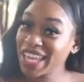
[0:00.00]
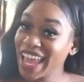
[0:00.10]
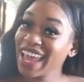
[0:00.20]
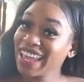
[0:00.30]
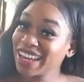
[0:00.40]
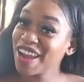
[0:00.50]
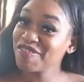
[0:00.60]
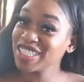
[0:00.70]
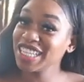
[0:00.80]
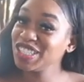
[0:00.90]
we had a
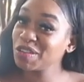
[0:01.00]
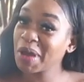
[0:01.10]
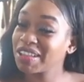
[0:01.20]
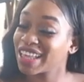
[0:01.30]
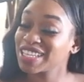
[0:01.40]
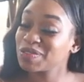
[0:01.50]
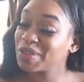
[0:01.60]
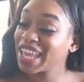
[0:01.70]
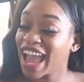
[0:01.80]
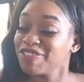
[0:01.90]
conversation about last
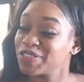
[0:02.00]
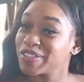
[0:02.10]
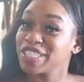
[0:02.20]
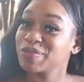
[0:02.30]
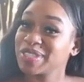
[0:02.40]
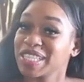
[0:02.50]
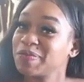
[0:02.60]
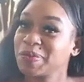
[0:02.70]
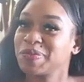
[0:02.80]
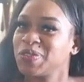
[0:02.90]
week afterwards, we
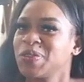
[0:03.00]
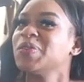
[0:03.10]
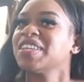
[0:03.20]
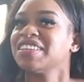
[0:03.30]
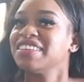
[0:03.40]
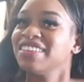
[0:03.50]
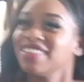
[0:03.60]
said we was joking. It